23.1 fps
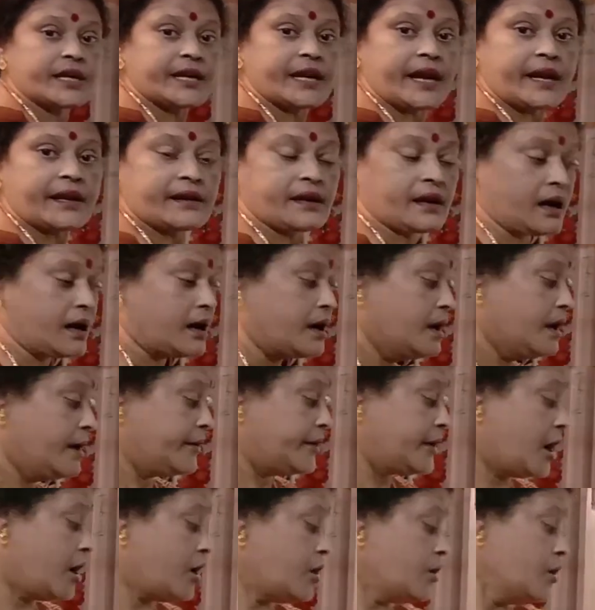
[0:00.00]
area.
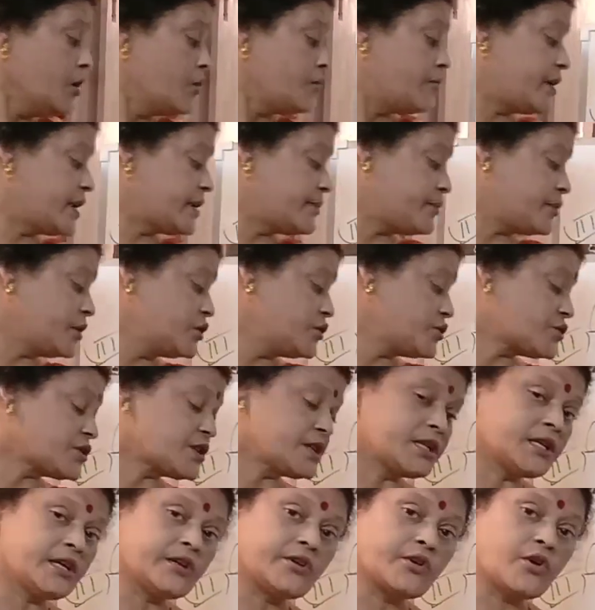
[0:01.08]
Now when
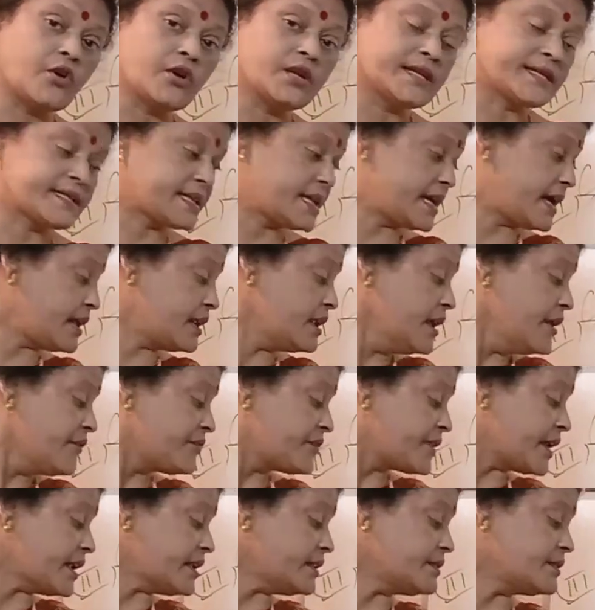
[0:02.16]
pollution and all is there,
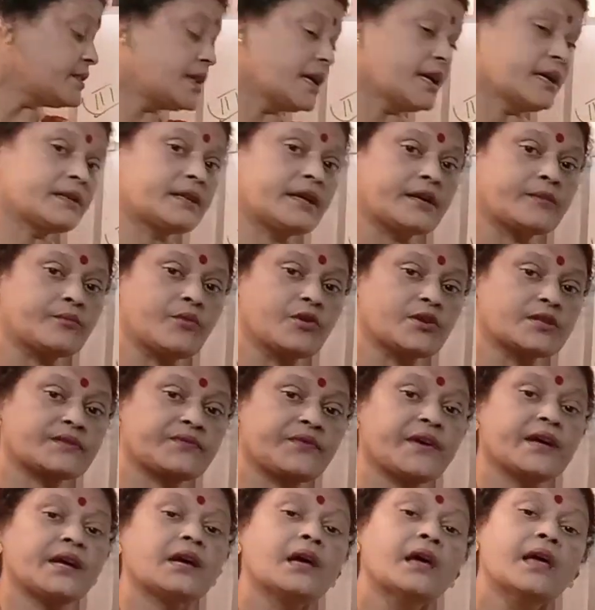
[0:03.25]
then there the
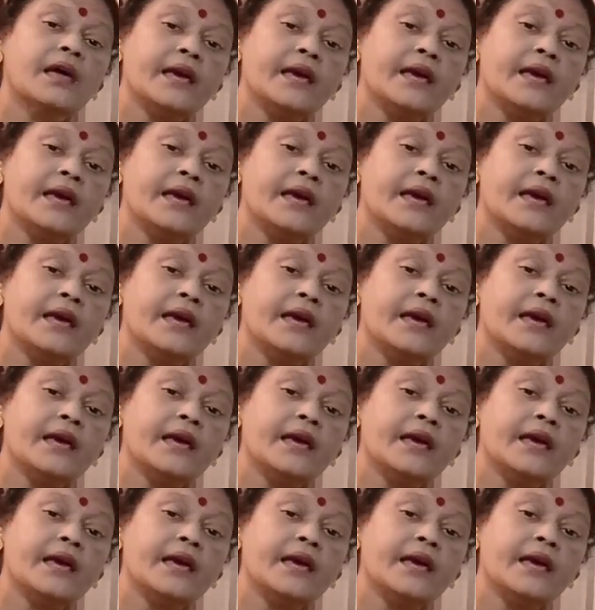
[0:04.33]
atmosphere,